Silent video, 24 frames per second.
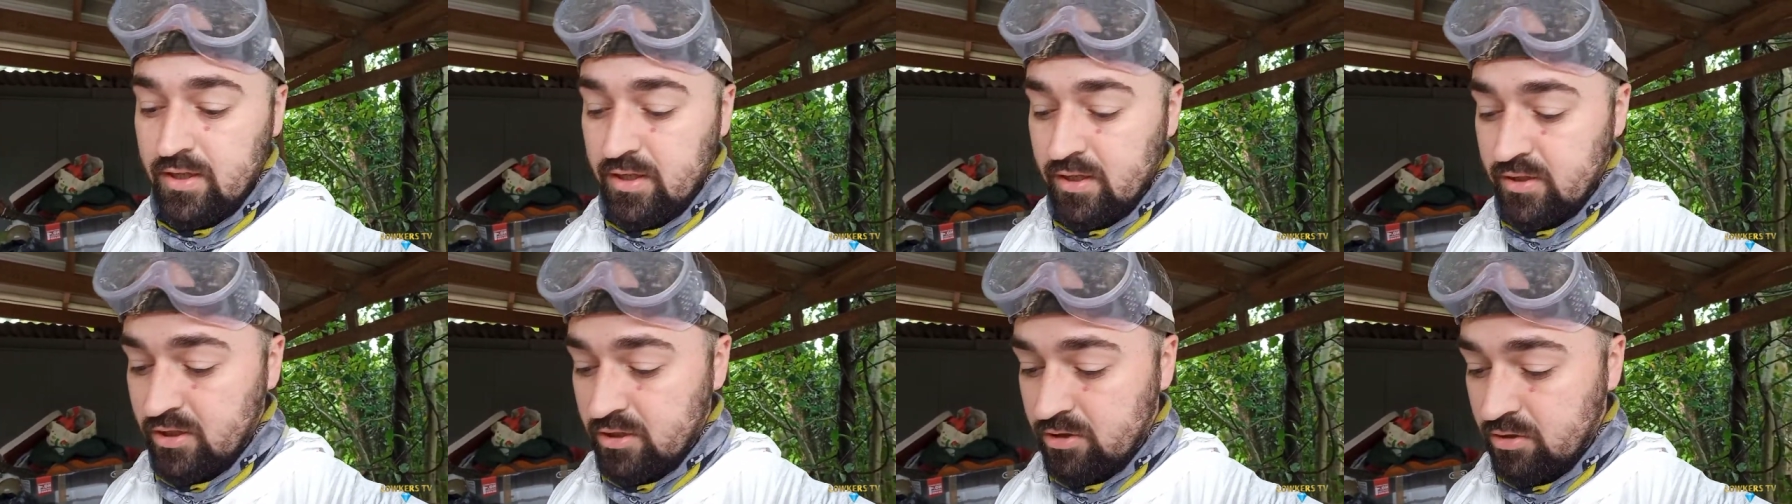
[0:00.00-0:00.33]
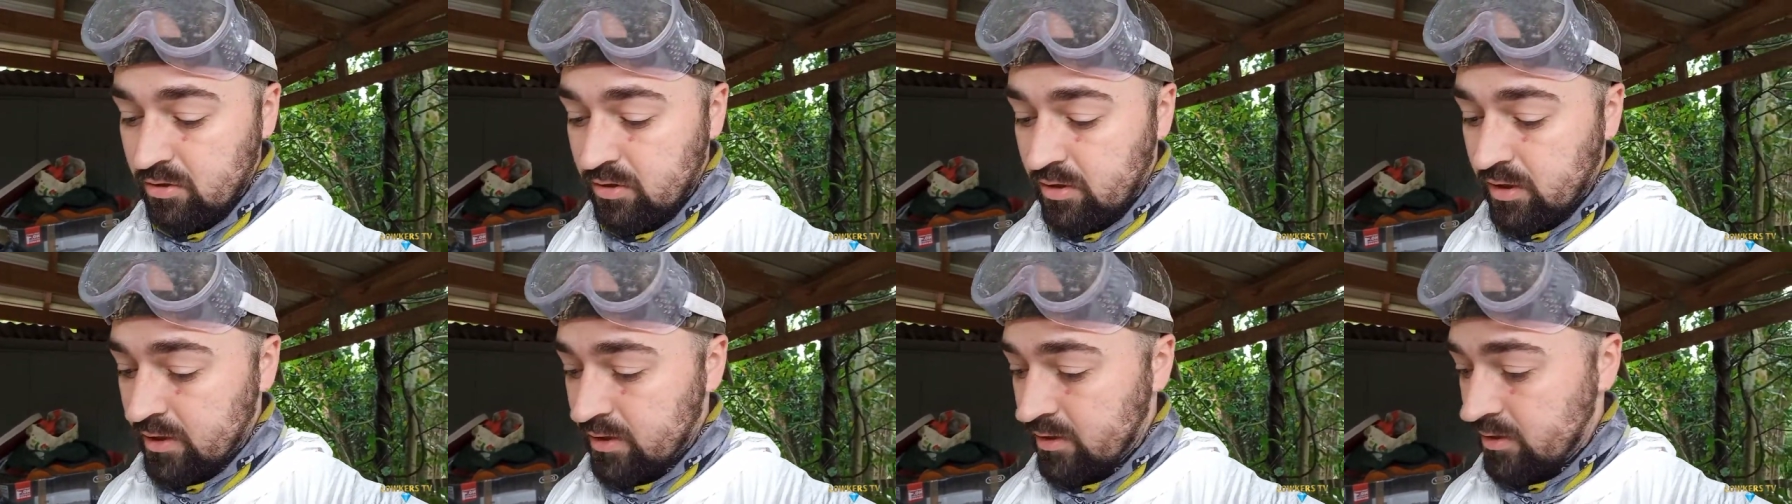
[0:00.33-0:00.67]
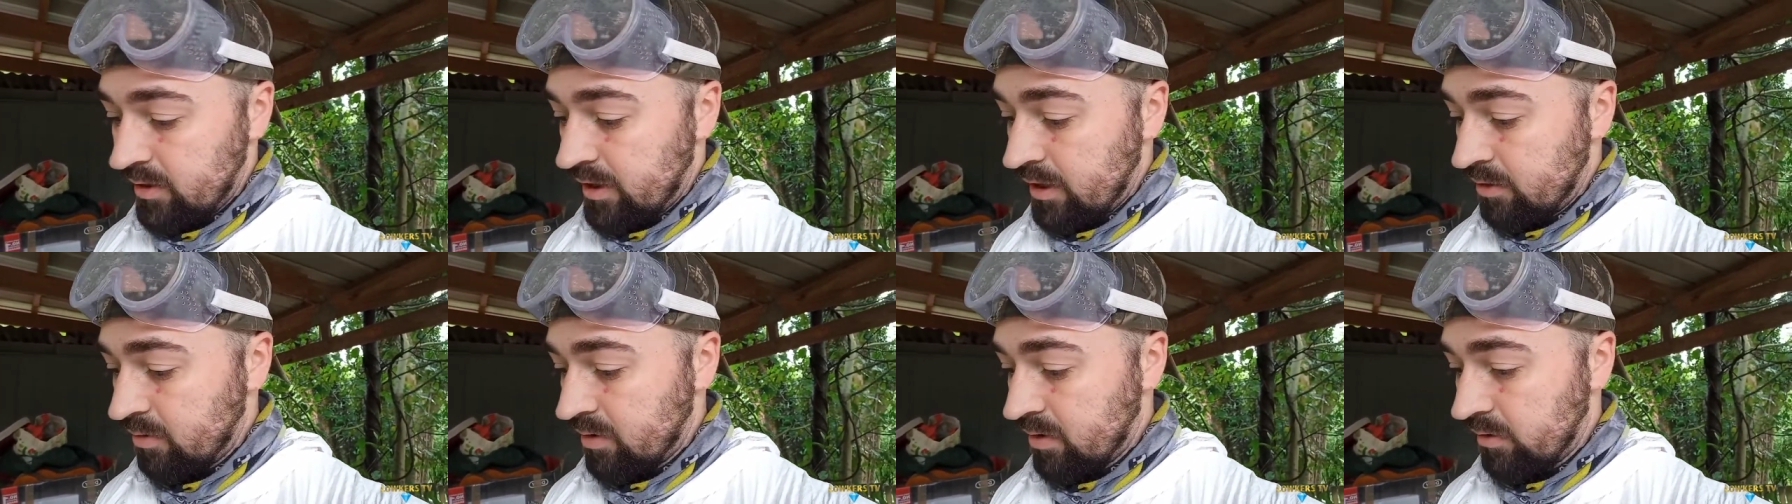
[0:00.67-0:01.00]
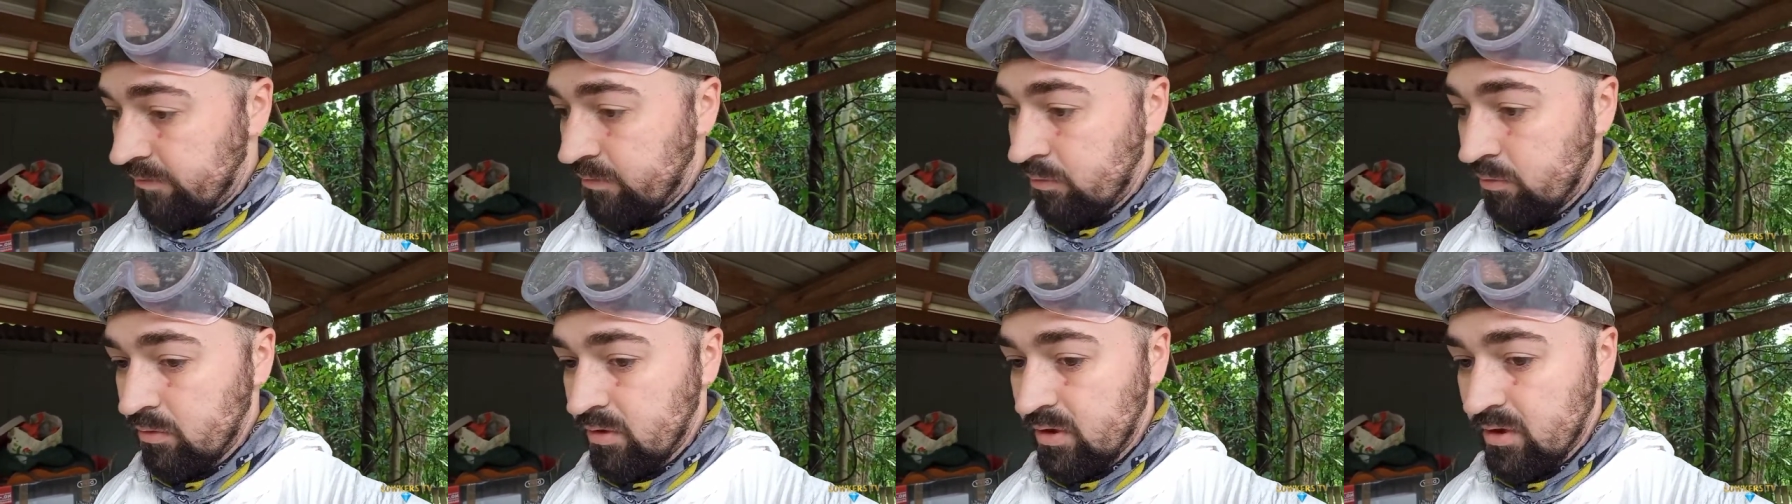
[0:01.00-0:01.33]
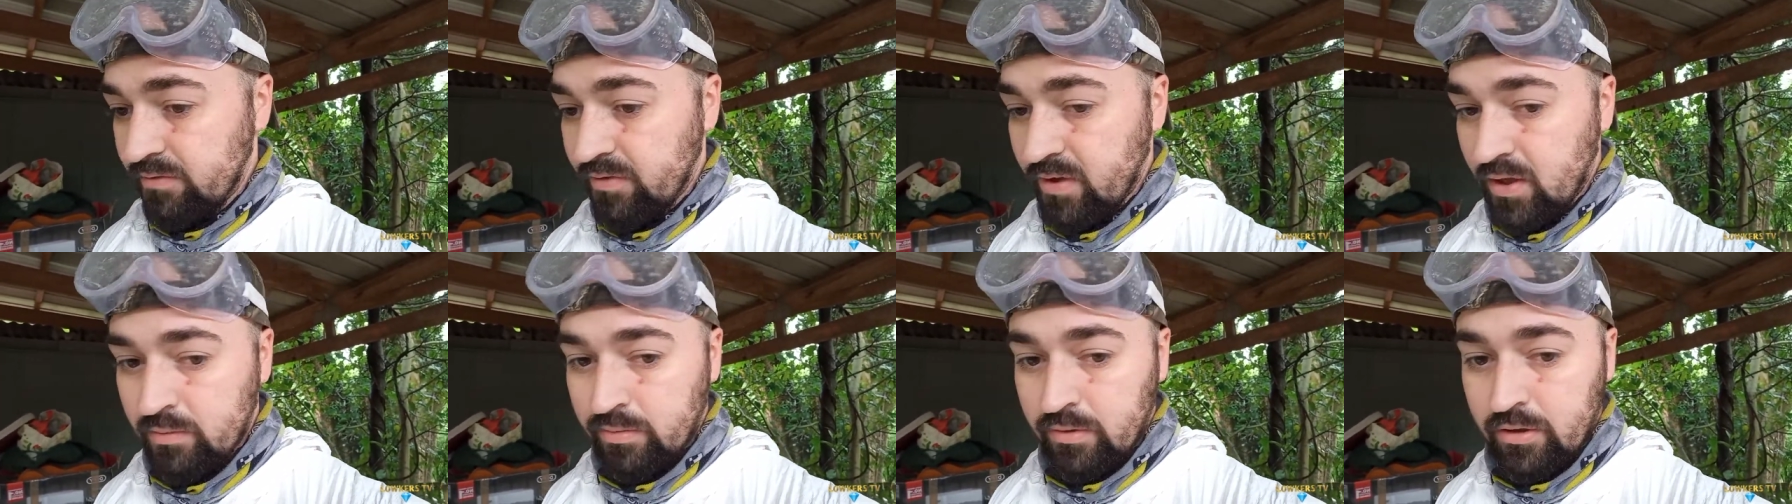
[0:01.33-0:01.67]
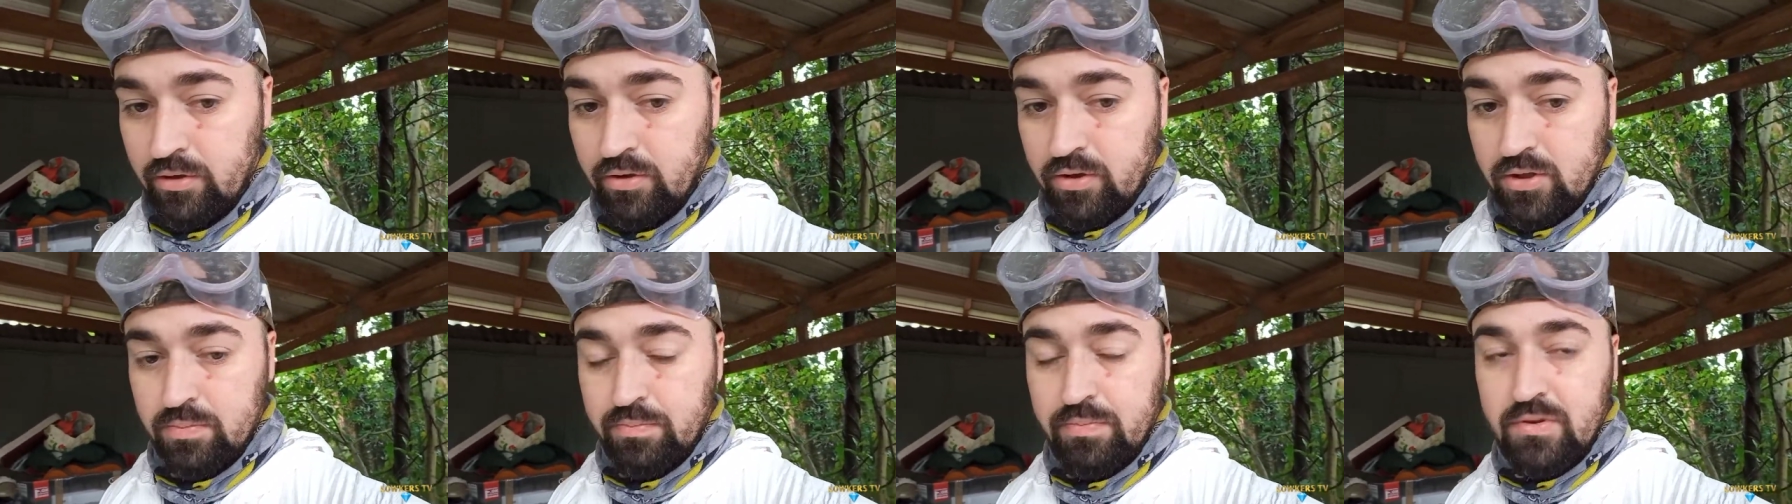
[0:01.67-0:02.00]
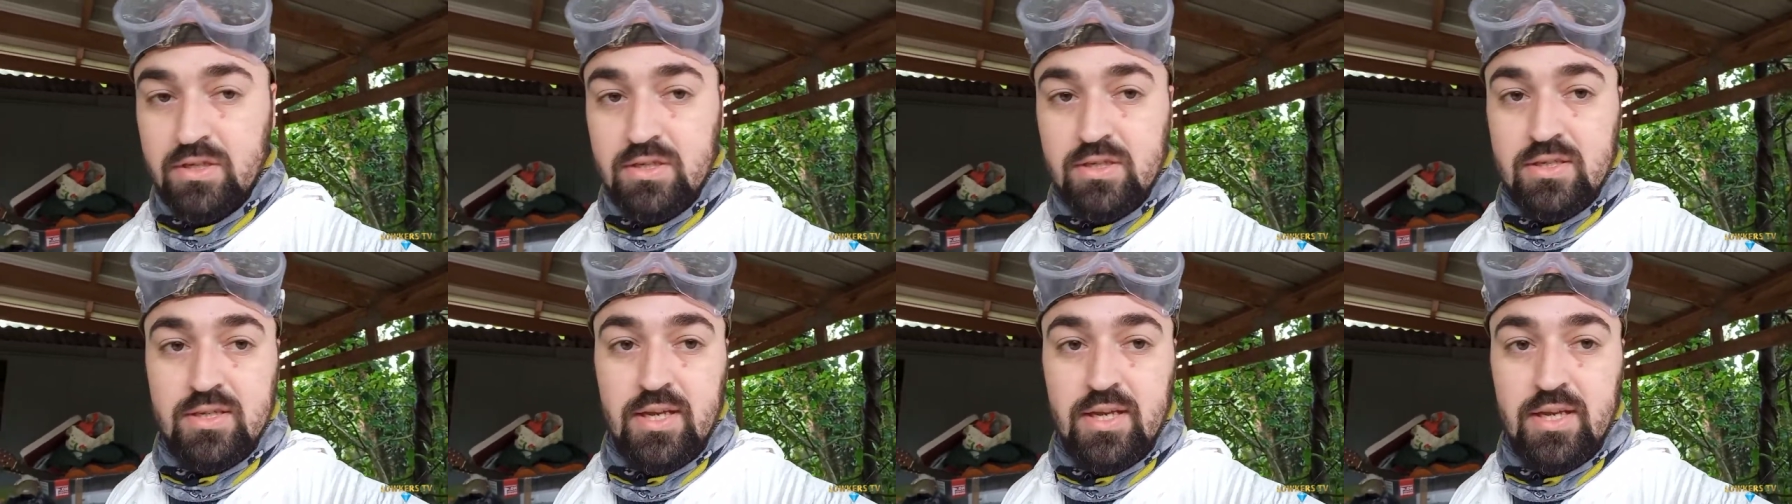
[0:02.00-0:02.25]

just to get rid of all those fiberglass pieces